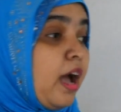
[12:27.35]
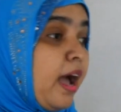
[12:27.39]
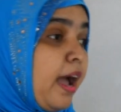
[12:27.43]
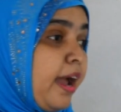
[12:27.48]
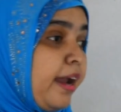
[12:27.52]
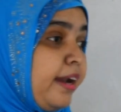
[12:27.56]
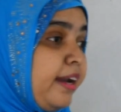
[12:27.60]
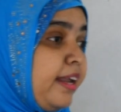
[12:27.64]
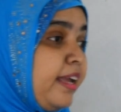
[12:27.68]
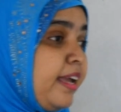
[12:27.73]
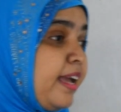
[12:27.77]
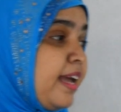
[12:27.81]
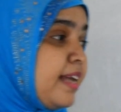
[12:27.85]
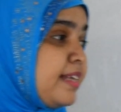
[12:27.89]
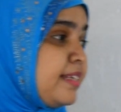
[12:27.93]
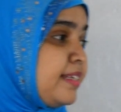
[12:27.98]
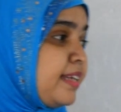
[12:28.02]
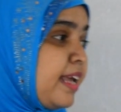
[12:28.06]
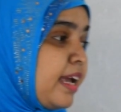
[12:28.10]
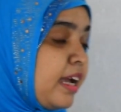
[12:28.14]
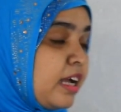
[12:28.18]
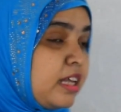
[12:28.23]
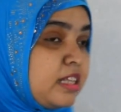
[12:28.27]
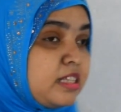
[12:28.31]
And he has
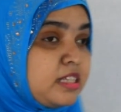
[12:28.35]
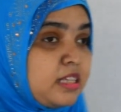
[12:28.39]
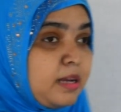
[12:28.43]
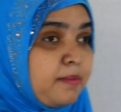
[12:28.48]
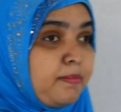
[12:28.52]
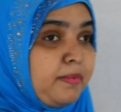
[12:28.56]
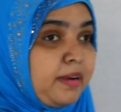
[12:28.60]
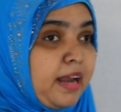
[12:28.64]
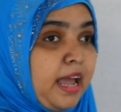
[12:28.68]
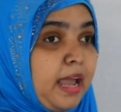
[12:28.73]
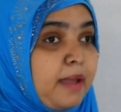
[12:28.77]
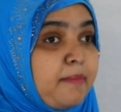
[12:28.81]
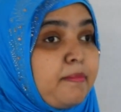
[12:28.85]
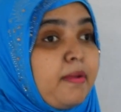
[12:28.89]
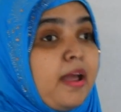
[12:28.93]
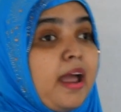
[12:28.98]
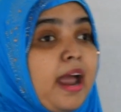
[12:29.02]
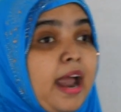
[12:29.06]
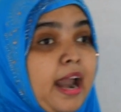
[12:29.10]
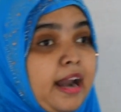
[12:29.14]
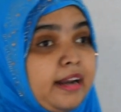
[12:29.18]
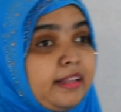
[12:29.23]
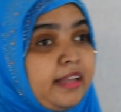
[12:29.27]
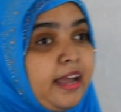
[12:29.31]
taken some time
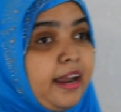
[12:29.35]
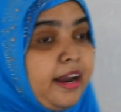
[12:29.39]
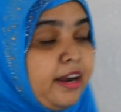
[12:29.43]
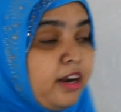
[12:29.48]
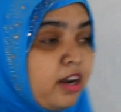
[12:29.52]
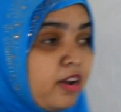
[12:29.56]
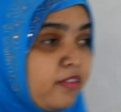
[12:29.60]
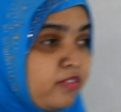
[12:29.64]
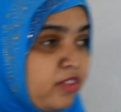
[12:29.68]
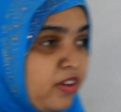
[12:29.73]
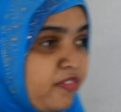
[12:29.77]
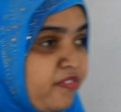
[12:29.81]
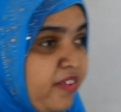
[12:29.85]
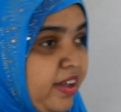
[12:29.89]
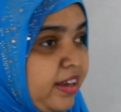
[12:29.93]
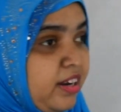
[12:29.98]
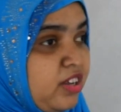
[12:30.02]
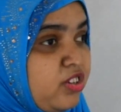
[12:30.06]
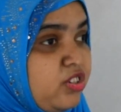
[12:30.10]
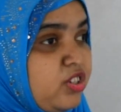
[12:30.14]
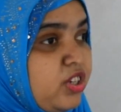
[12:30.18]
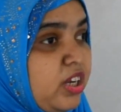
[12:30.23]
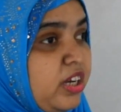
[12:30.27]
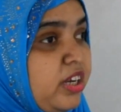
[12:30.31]
at the end of the
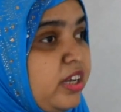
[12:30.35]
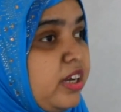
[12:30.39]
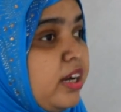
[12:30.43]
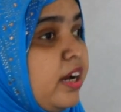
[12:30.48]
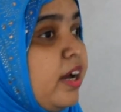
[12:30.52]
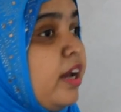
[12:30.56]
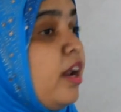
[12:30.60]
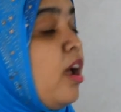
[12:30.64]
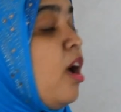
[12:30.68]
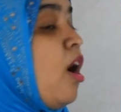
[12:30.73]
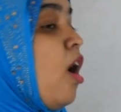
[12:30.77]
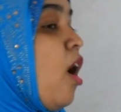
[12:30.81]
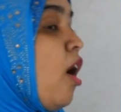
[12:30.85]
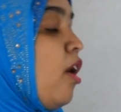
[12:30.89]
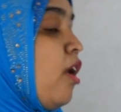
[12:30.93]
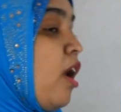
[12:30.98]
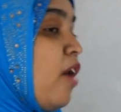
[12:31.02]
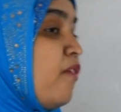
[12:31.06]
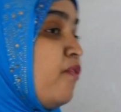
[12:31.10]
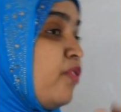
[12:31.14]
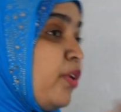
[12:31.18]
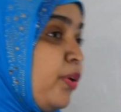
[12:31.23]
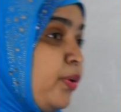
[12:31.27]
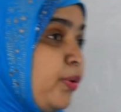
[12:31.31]
financial year or
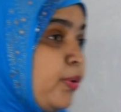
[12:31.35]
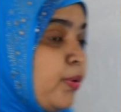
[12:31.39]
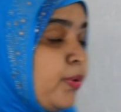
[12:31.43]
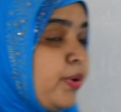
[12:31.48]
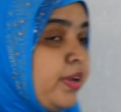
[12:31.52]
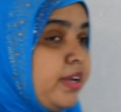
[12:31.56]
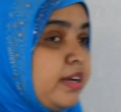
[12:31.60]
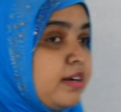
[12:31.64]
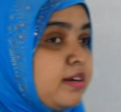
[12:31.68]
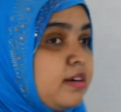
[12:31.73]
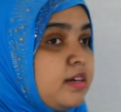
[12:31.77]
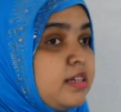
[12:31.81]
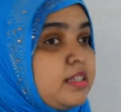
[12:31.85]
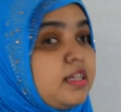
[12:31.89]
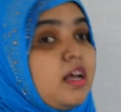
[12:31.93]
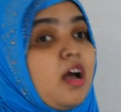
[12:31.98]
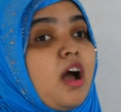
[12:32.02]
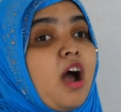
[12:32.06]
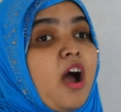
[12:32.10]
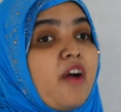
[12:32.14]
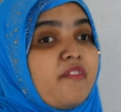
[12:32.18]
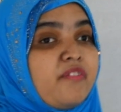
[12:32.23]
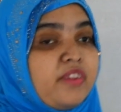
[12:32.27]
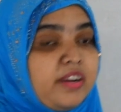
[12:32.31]
after 2 years,
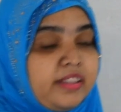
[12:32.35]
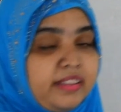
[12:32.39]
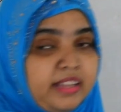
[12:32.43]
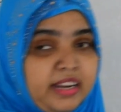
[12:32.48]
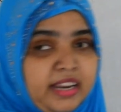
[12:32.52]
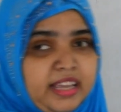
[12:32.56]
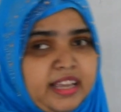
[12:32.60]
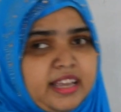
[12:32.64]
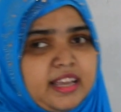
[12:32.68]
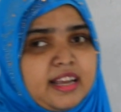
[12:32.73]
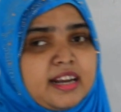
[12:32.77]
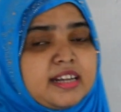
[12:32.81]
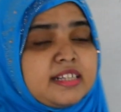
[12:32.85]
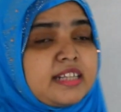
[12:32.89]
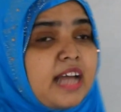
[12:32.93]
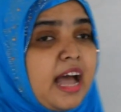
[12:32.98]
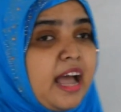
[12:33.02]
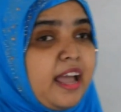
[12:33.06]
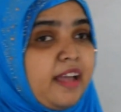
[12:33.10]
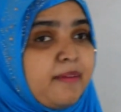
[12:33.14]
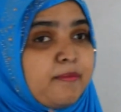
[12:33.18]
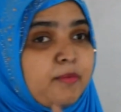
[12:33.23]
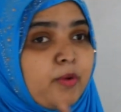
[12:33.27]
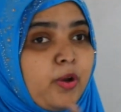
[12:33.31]
after 3 years,
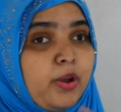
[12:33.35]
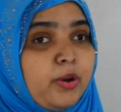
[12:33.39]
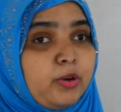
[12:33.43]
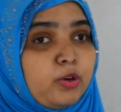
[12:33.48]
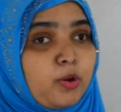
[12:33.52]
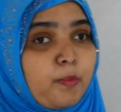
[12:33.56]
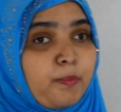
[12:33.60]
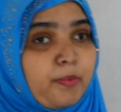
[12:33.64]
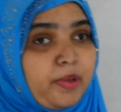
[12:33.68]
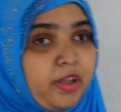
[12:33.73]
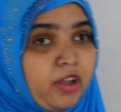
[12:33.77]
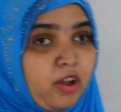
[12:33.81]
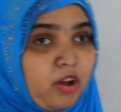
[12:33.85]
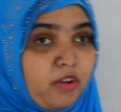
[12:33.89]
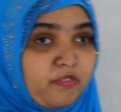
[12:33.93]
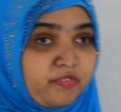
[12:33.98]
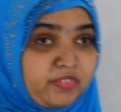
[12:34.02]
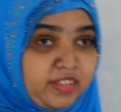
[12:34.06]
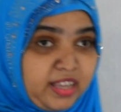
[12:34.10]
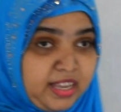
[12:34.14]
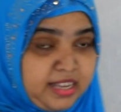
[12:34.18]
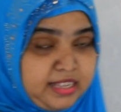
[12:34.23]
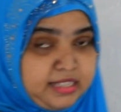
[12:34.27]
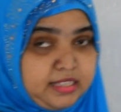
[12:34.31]
I am going to pay off
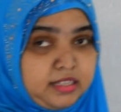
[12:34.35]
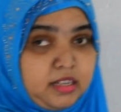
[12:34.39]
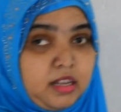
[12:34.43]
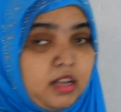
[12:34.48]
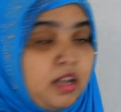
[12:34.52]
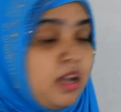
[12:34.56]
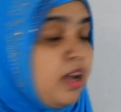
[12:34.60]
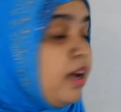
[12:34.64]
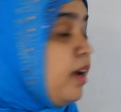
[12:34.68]
these